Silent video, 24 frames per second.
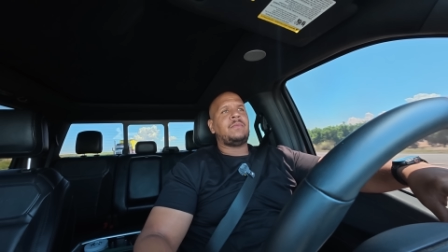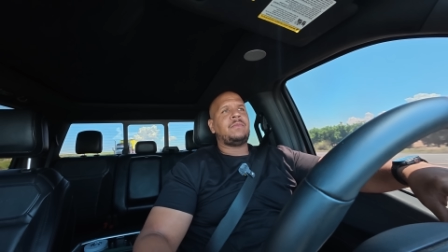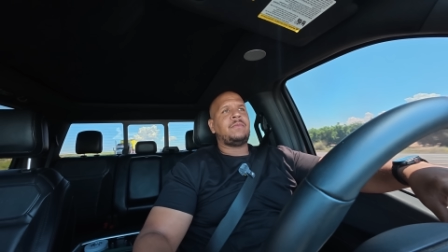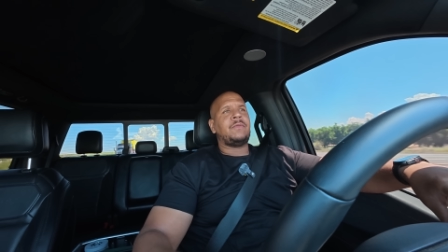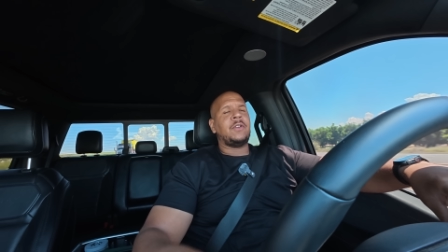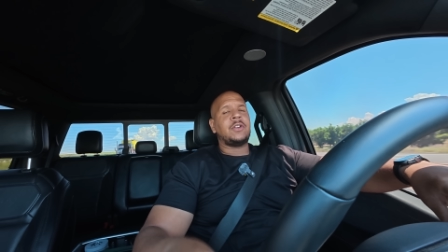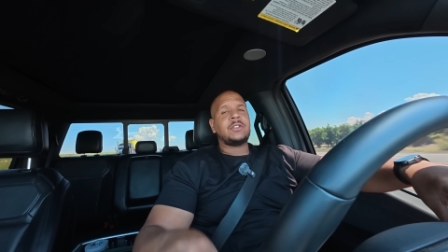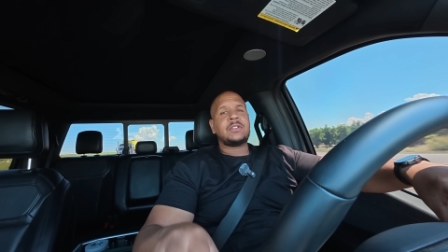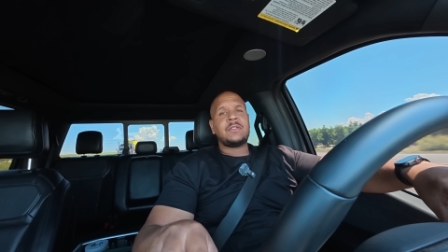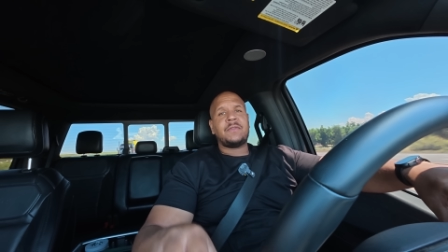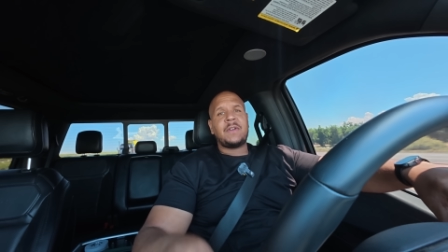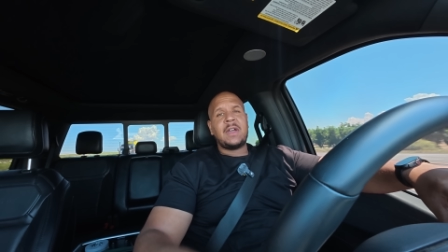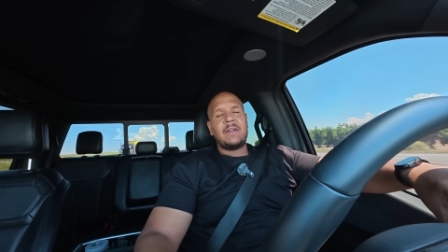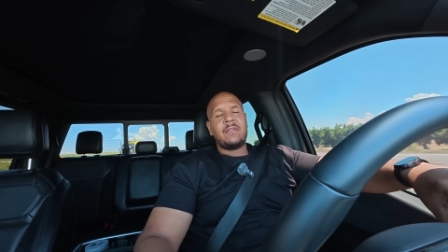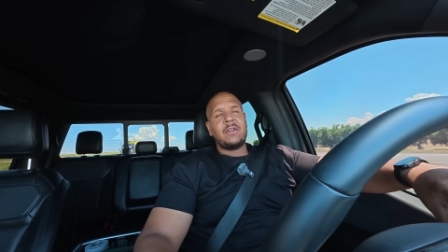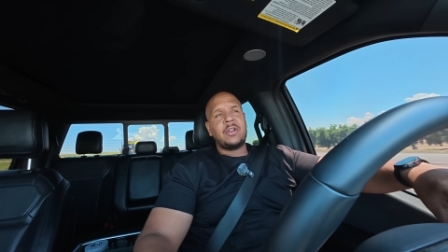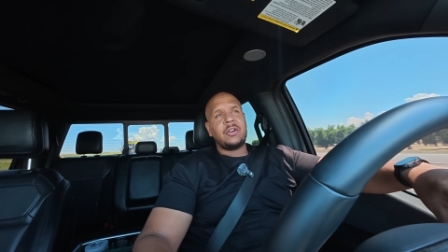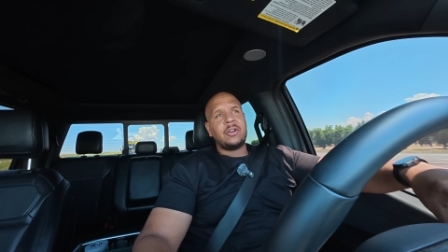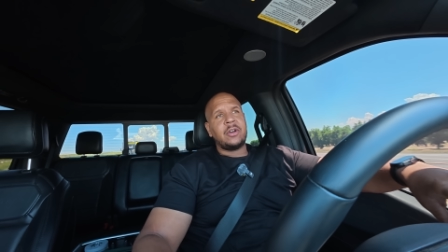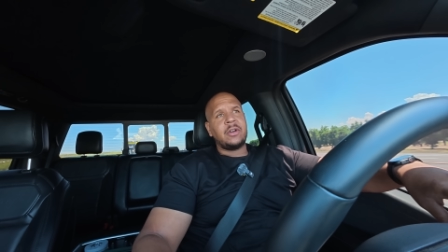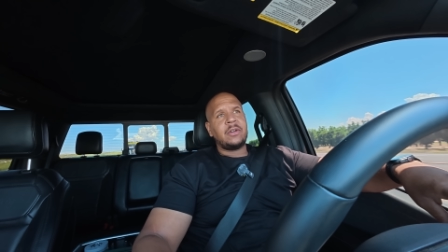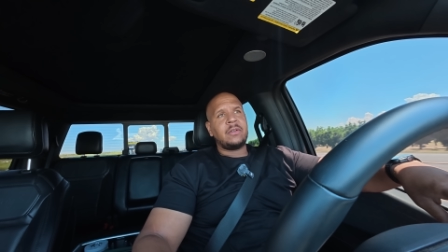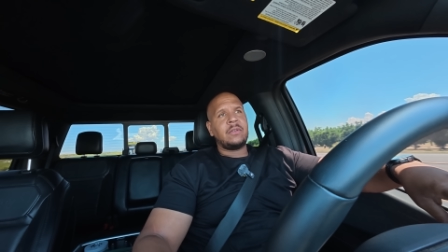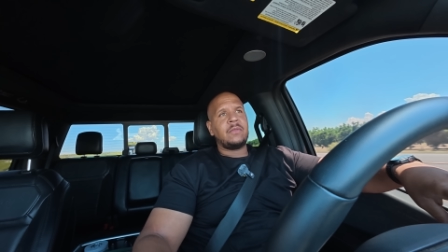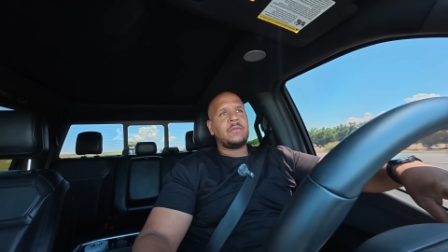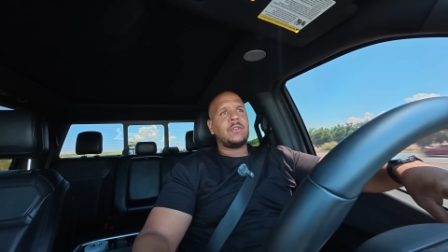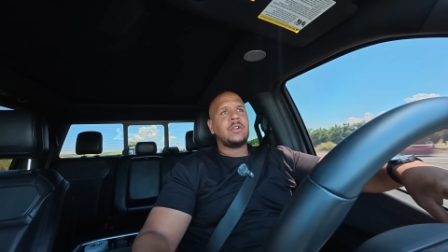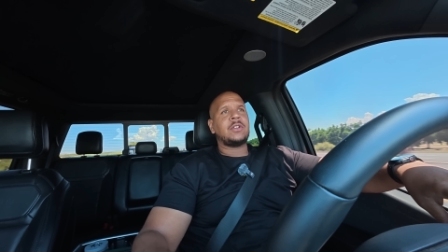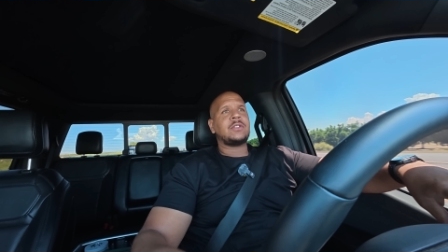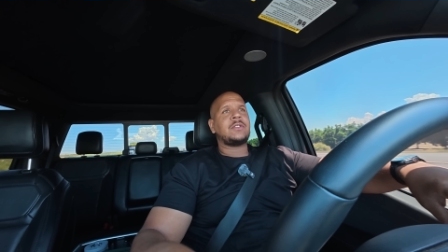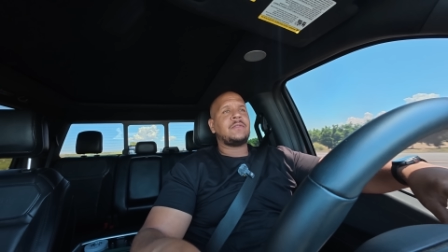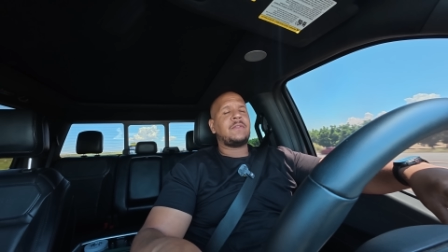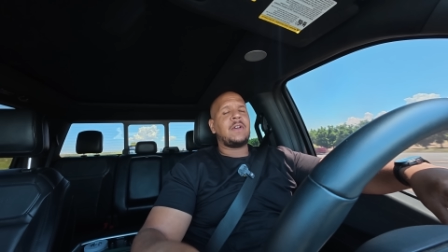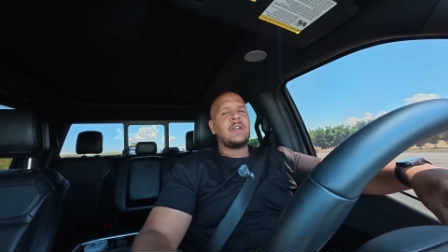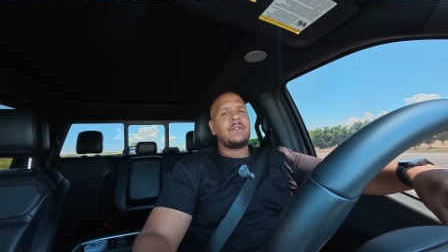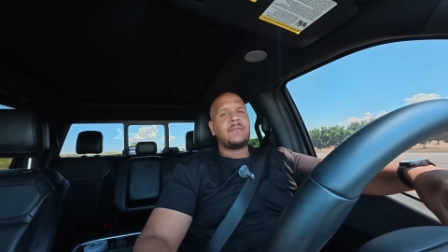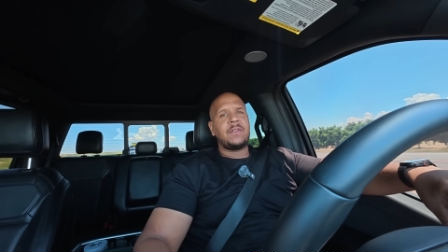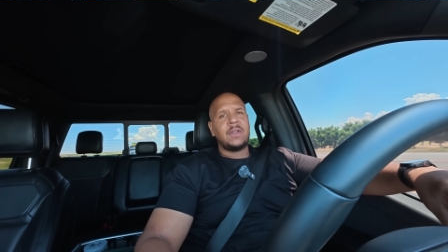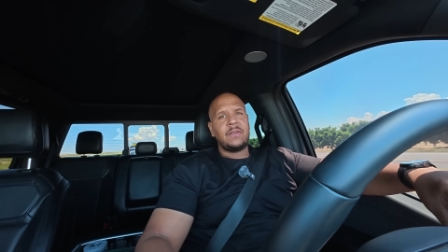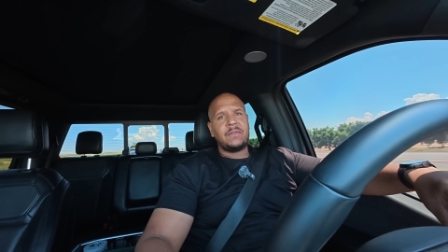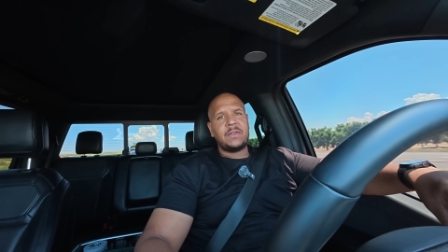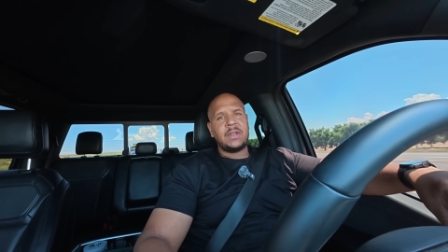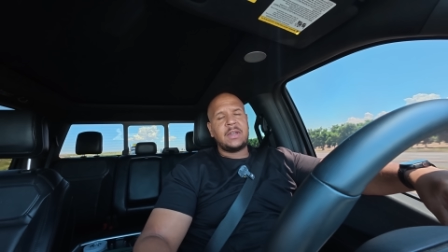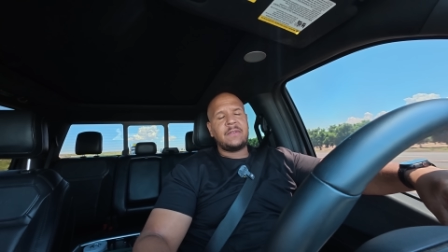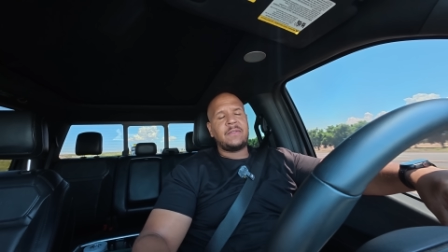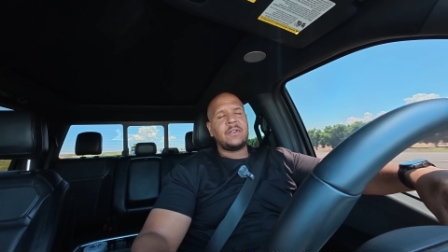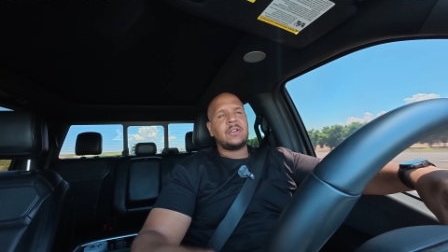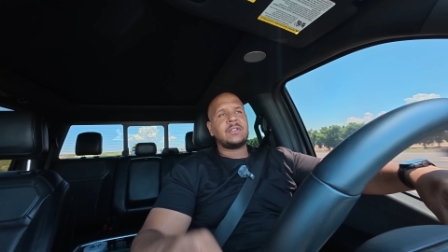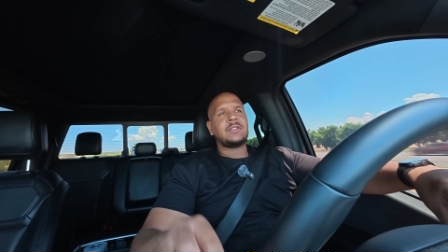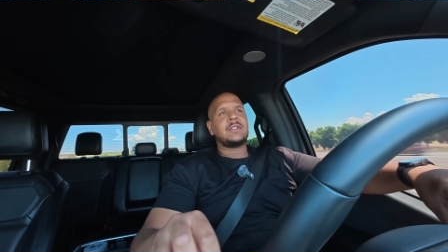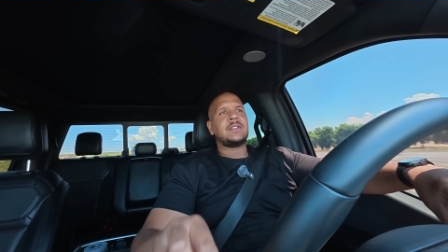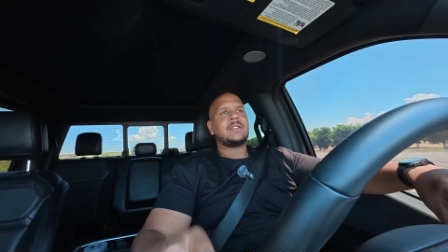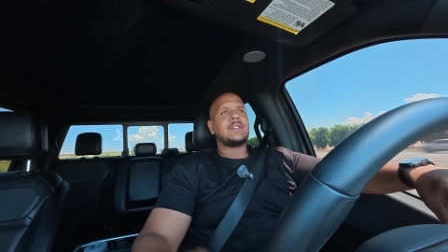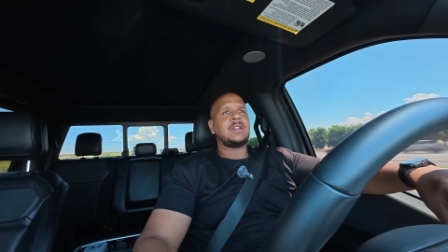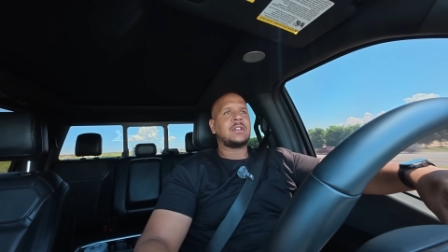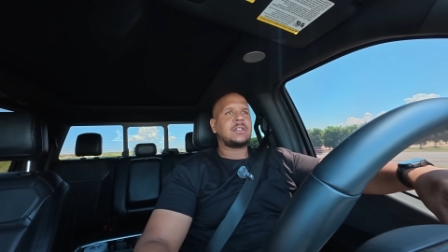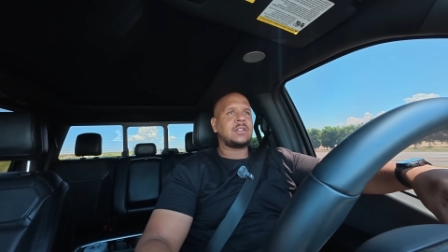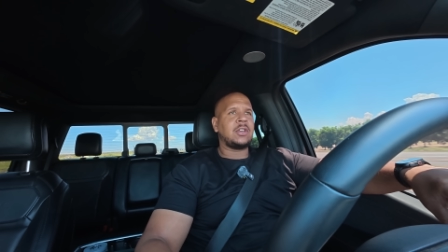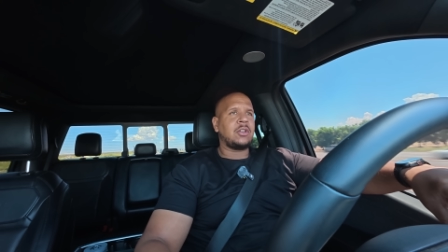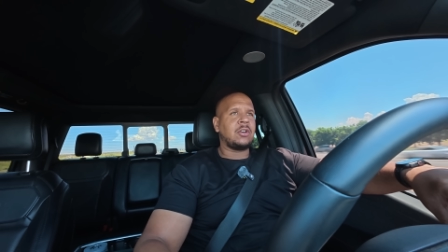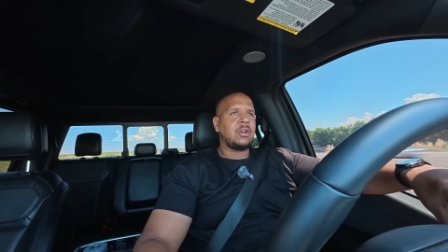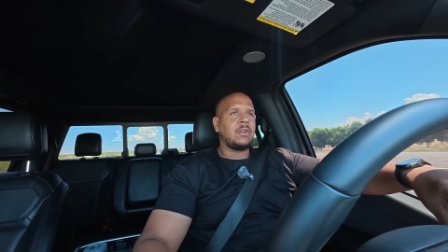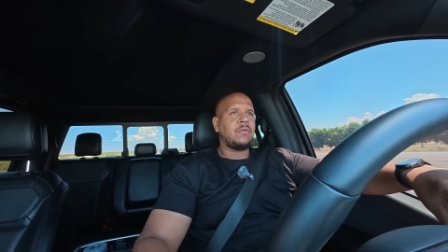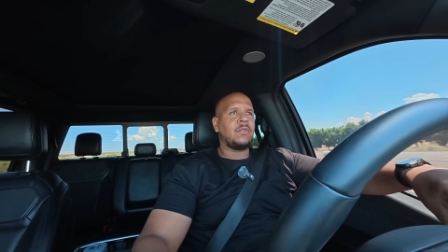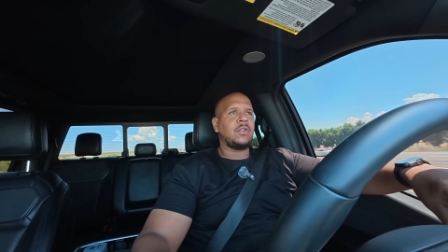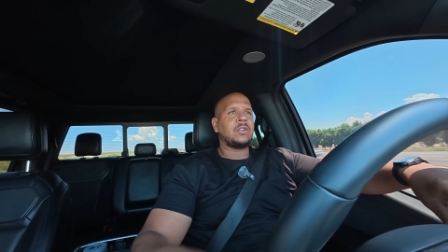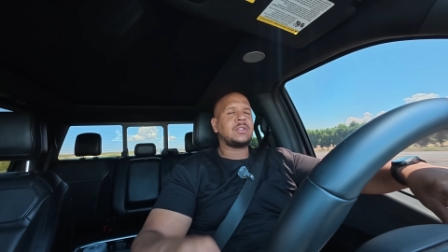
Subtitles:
First to 500, first to 550, first to 600,